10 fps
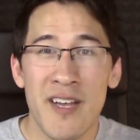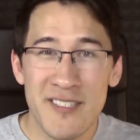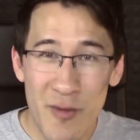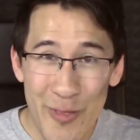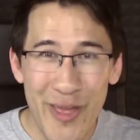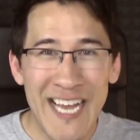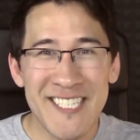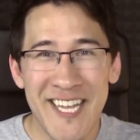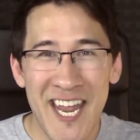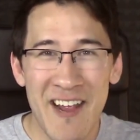So
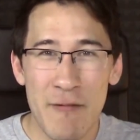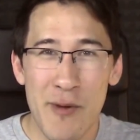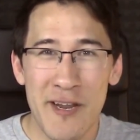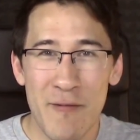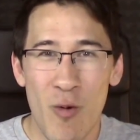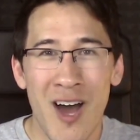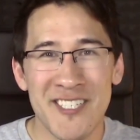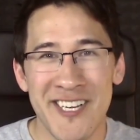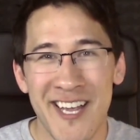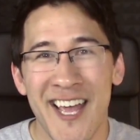thanks again, everybody, for
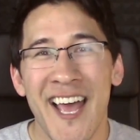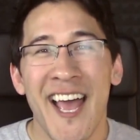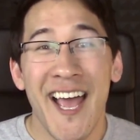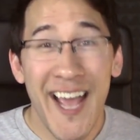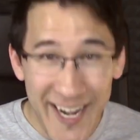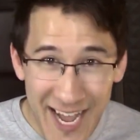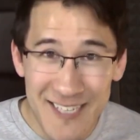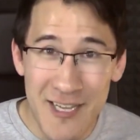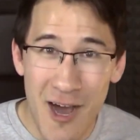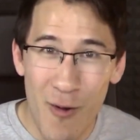watching. And
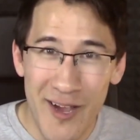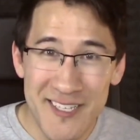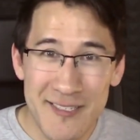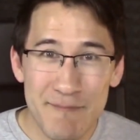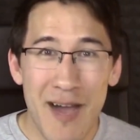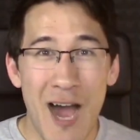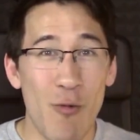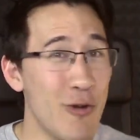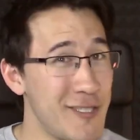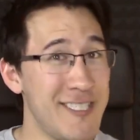as always, I
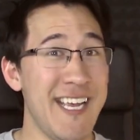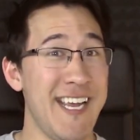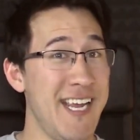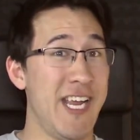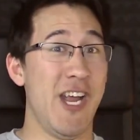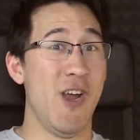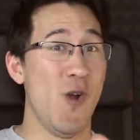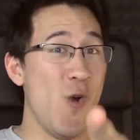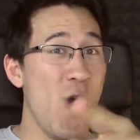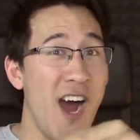will see
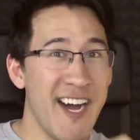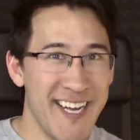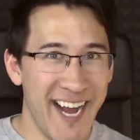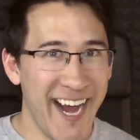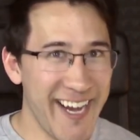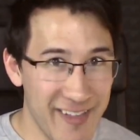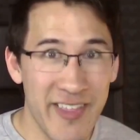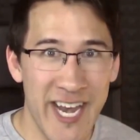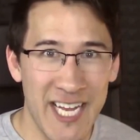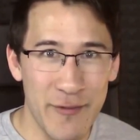you in
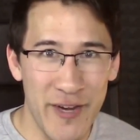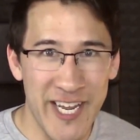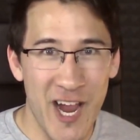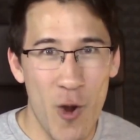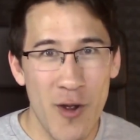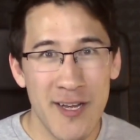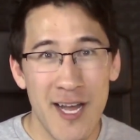the next video.